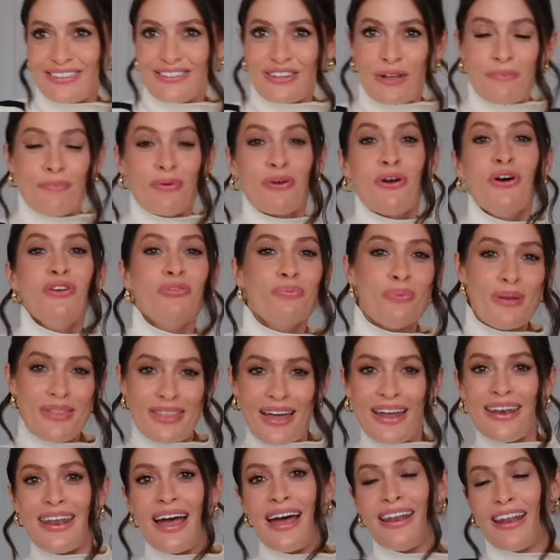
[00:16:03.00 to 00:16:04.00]
So because we
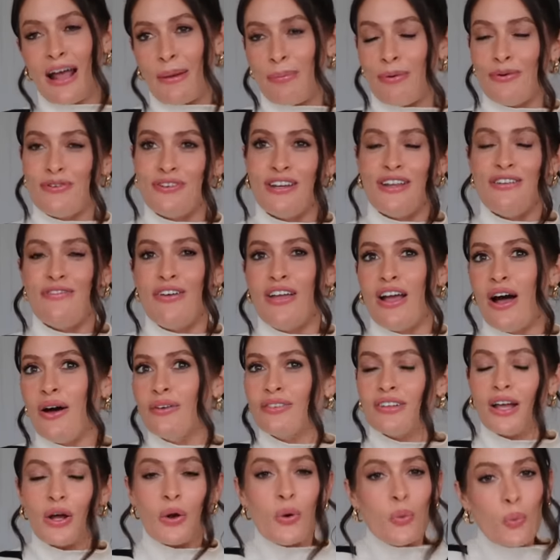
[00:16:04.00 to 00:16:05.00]
then had Apple TV, I
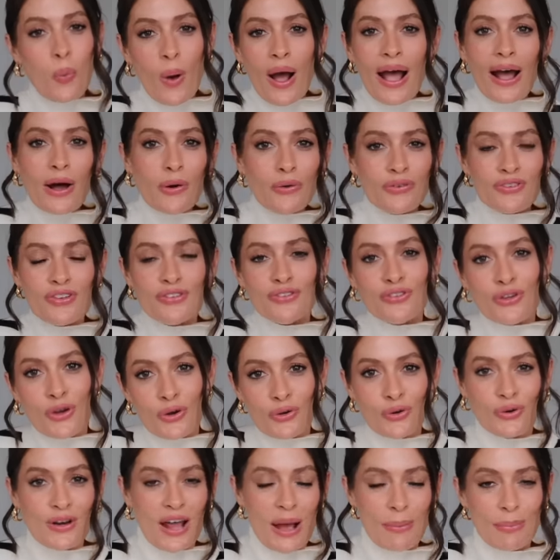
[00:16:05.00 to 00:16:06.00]
was like, oh, what else is
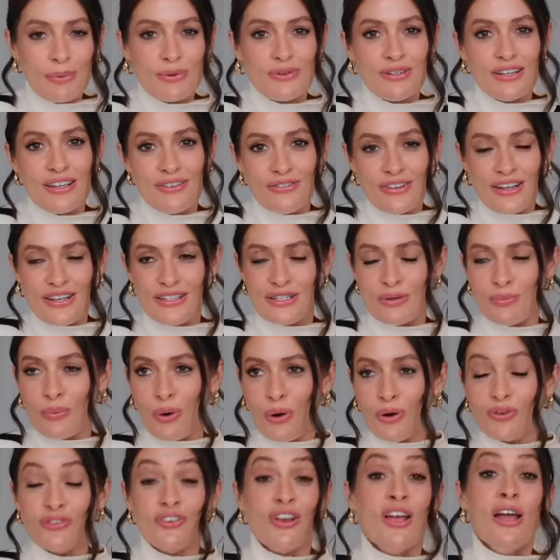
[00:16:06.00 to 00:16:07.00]
good on Apple TV to
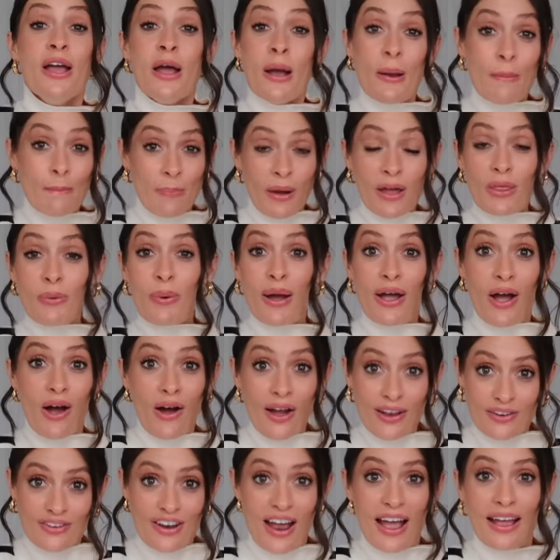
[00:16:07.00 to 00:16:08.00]
watch? By the way,
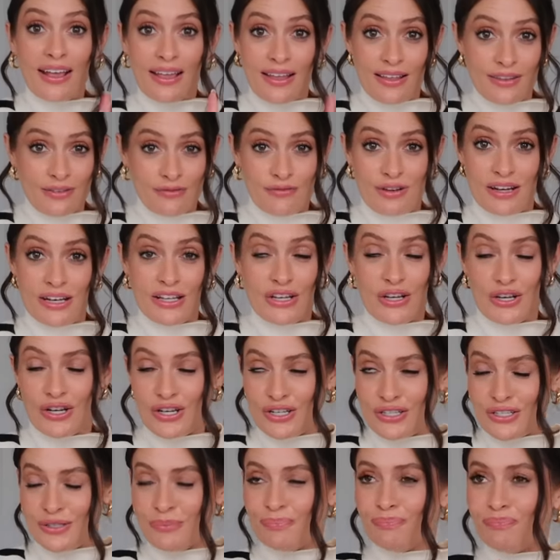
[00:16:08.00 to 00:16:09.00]
Hijack is really
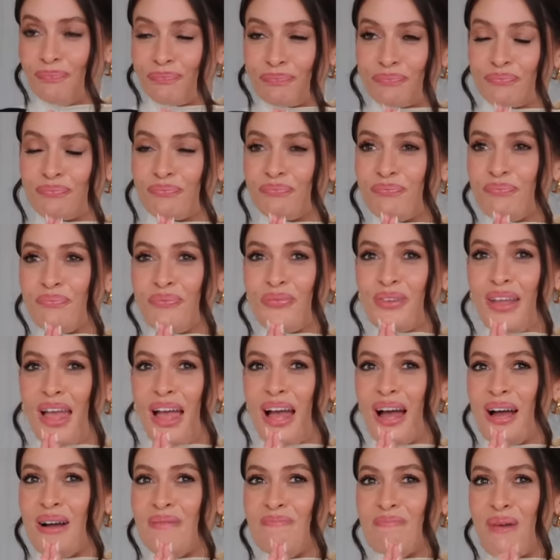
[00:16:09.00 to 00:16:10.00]
good.
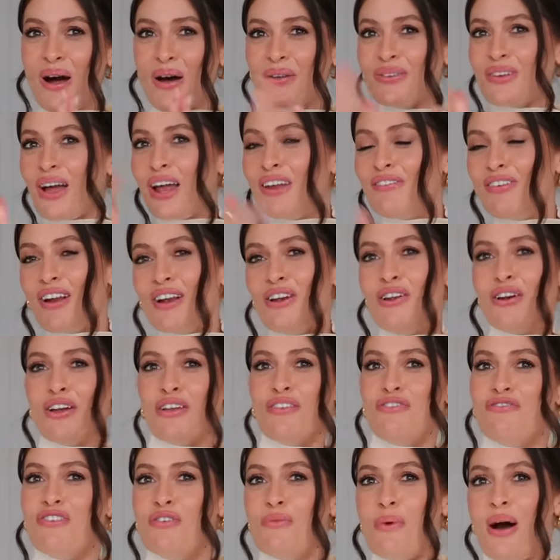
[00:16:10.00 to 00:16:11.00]
But I was kind of like
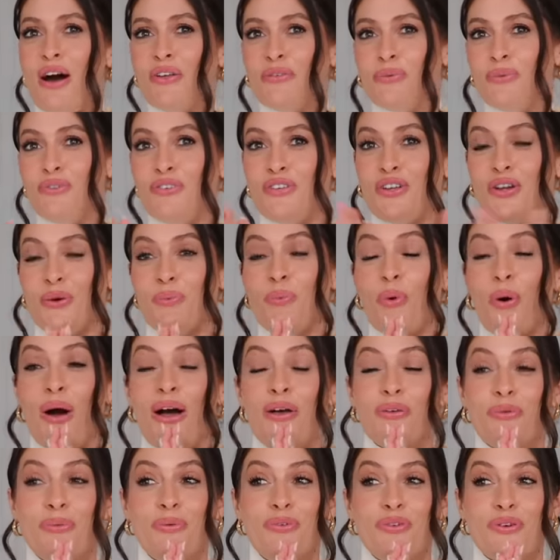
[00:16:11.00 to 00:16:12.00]
looking through what
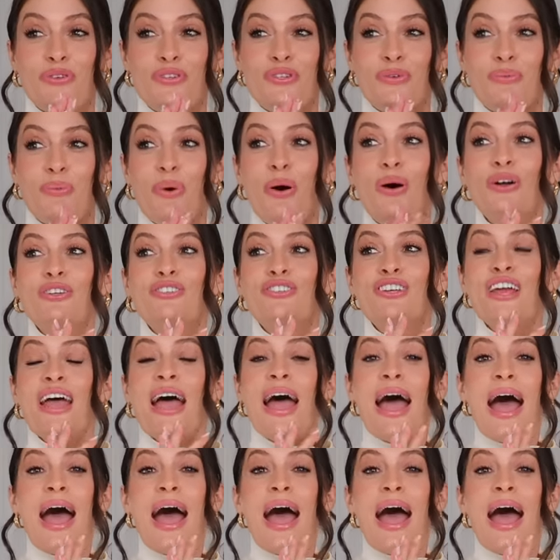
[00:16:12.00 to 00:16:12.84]
else was good to watch.